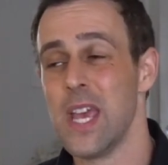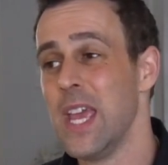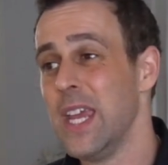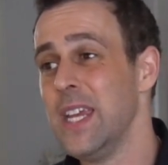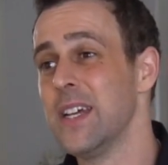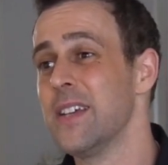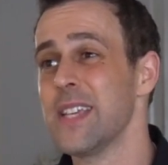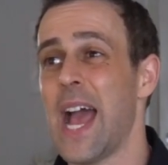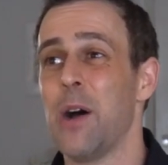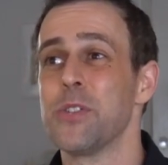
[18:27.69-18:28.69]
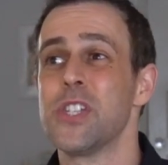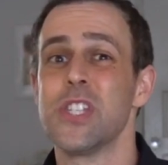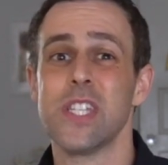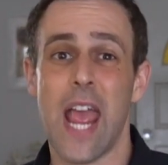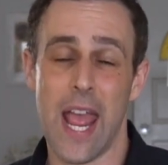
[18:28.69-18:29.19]
He does
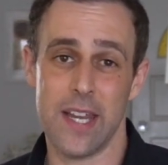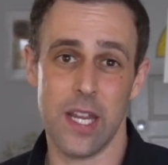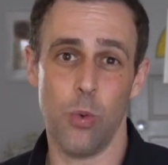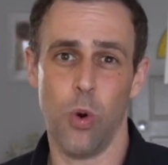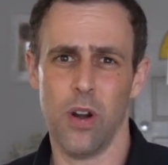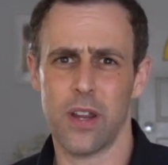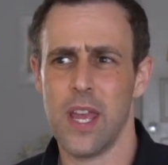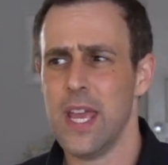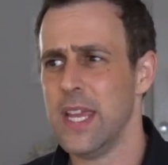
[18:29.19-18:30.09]
outstanding work.